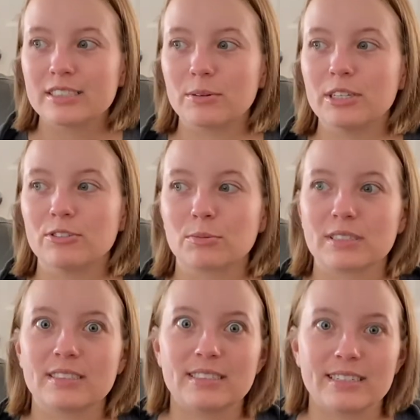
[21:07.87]
So he just
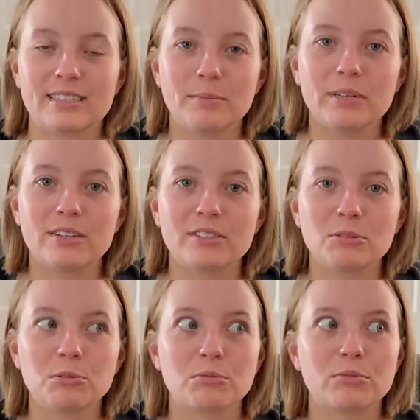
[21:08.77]
wants to stand in the middle.
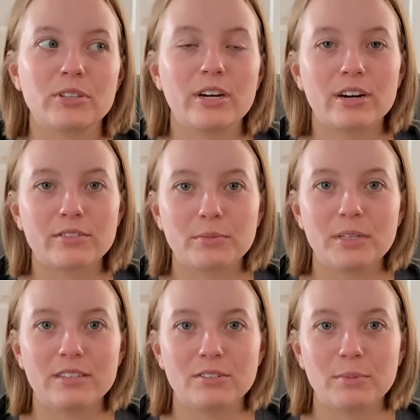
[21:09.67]
So it was really hard for
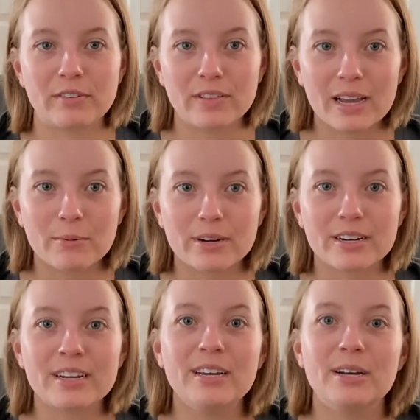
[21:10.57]
me to do my flat work